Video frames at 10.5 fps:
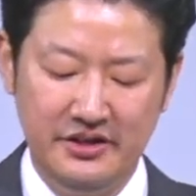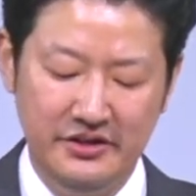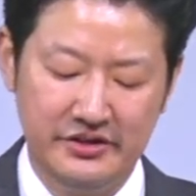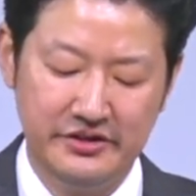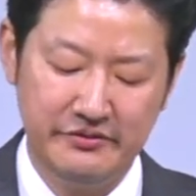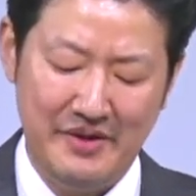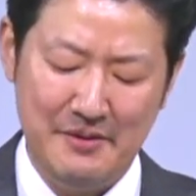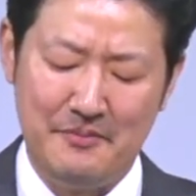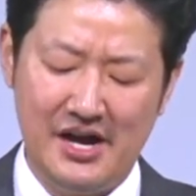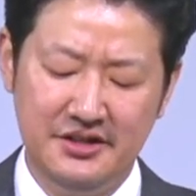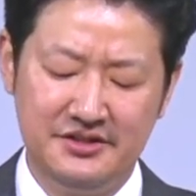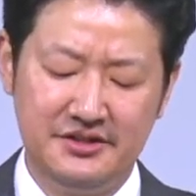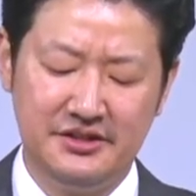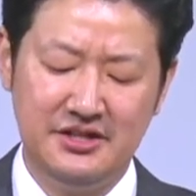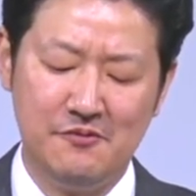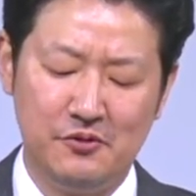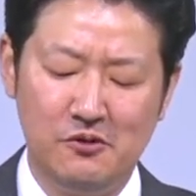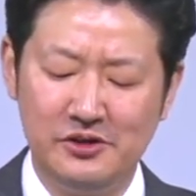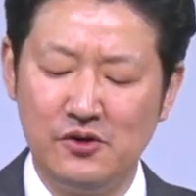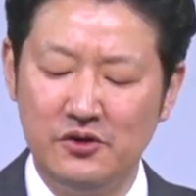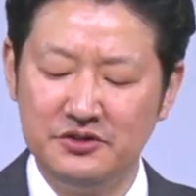You know, my body's the temple of the Holy
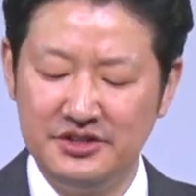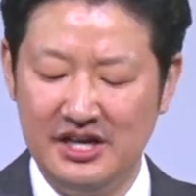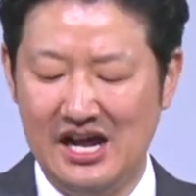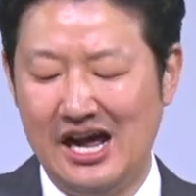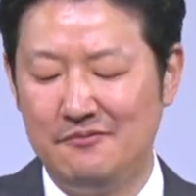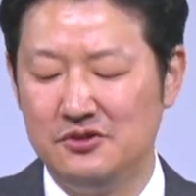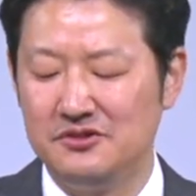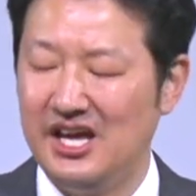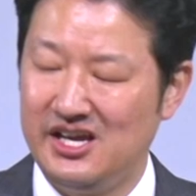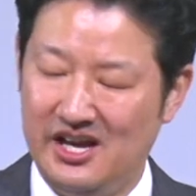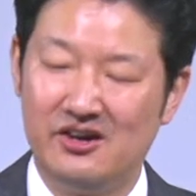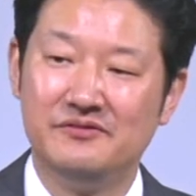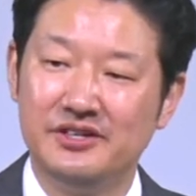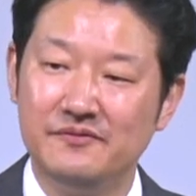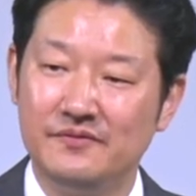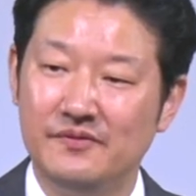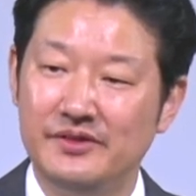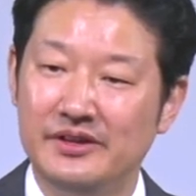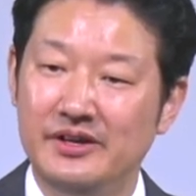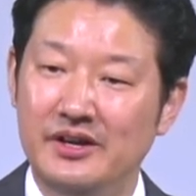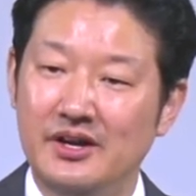Ghost, and I have to take care of it.
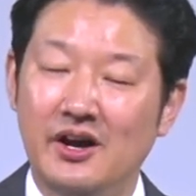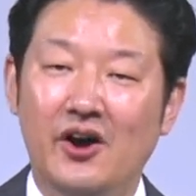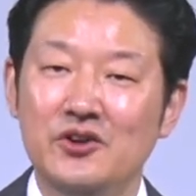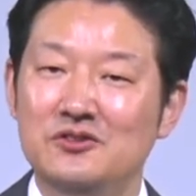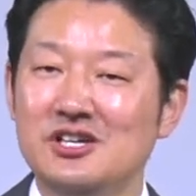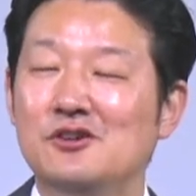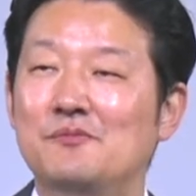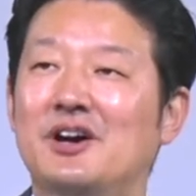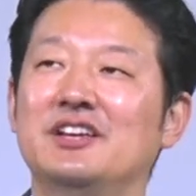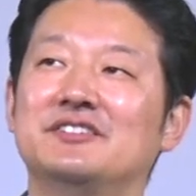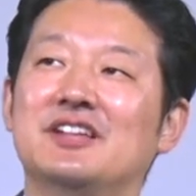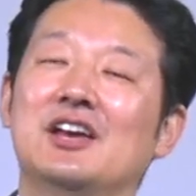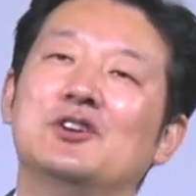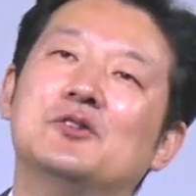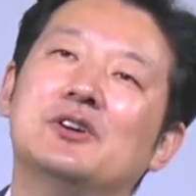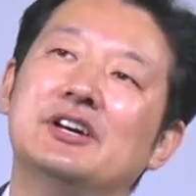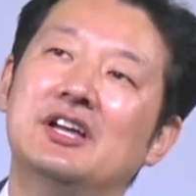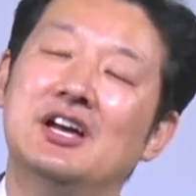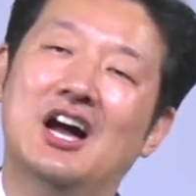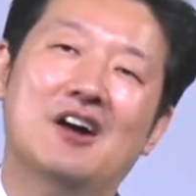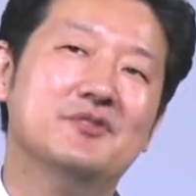All you think about is that, you know what?
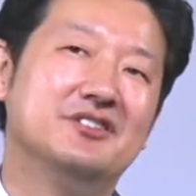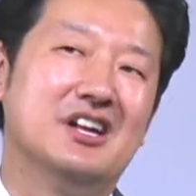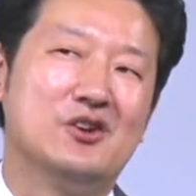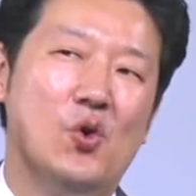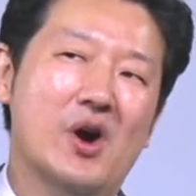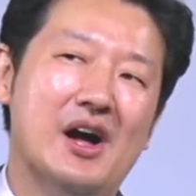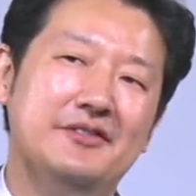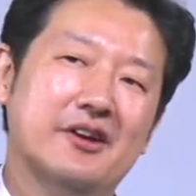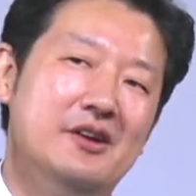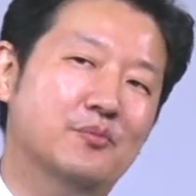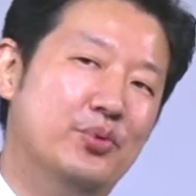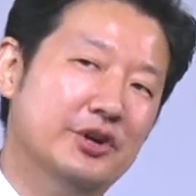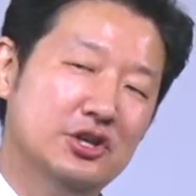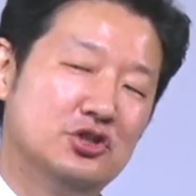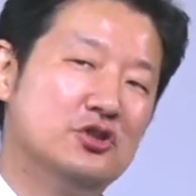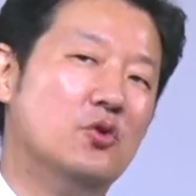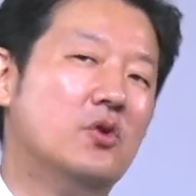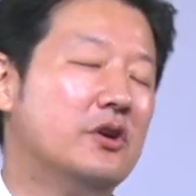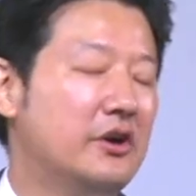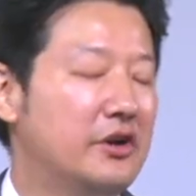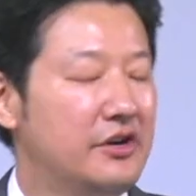I'm just going to go out there and preach the
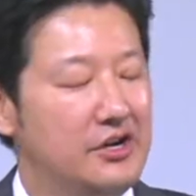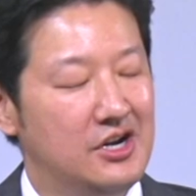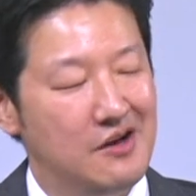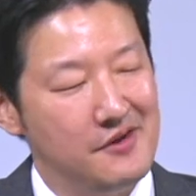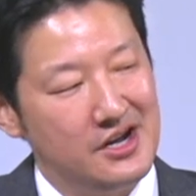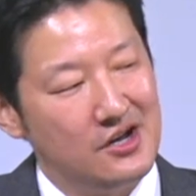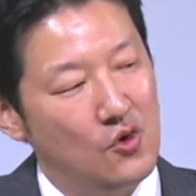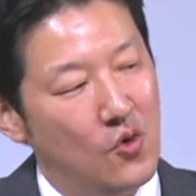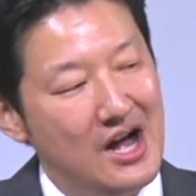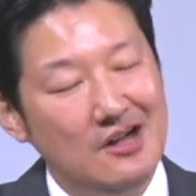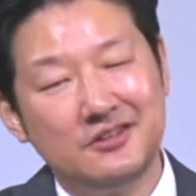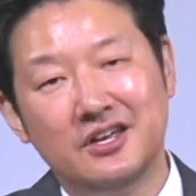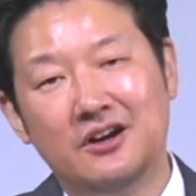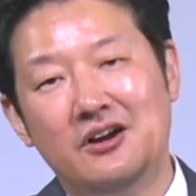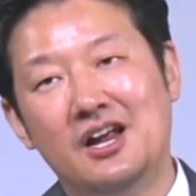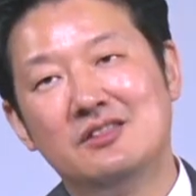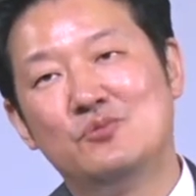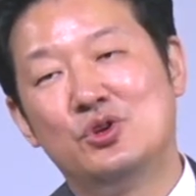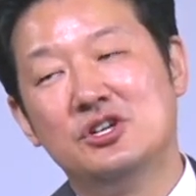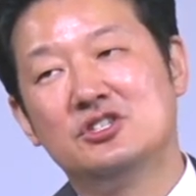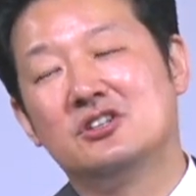word. I'm going to go out there and
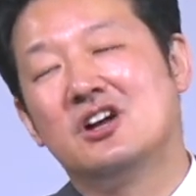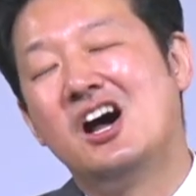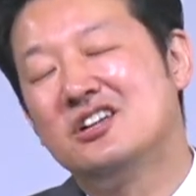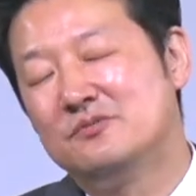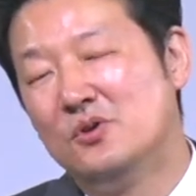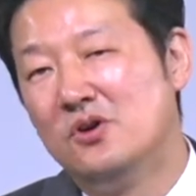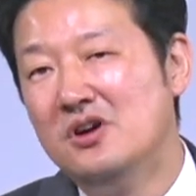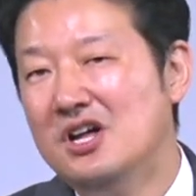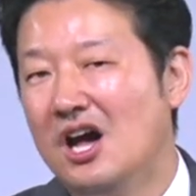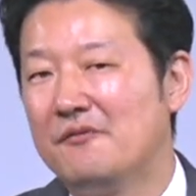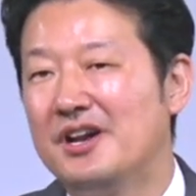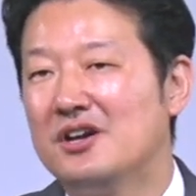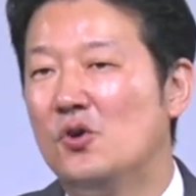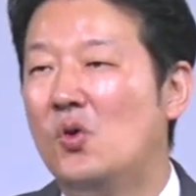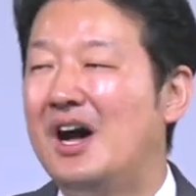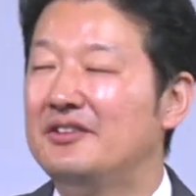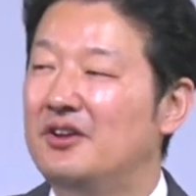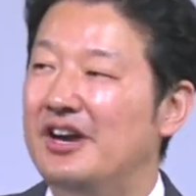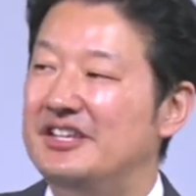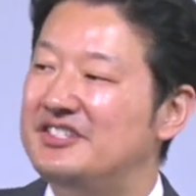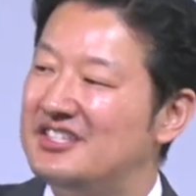preach the gospel. I'm going to go out there
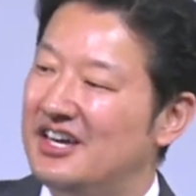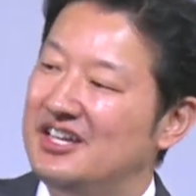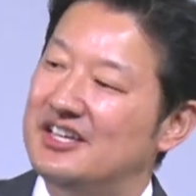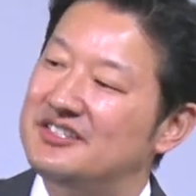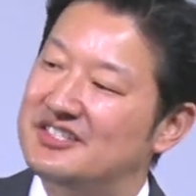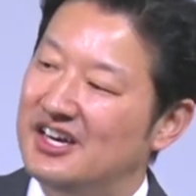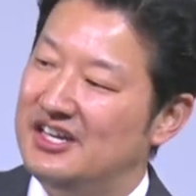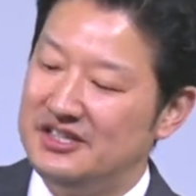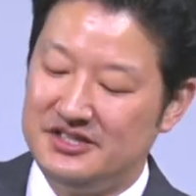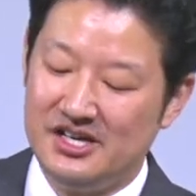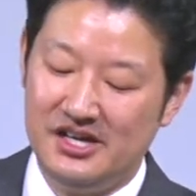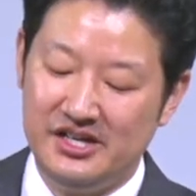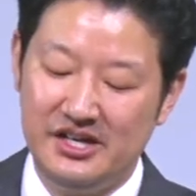and study and study and study.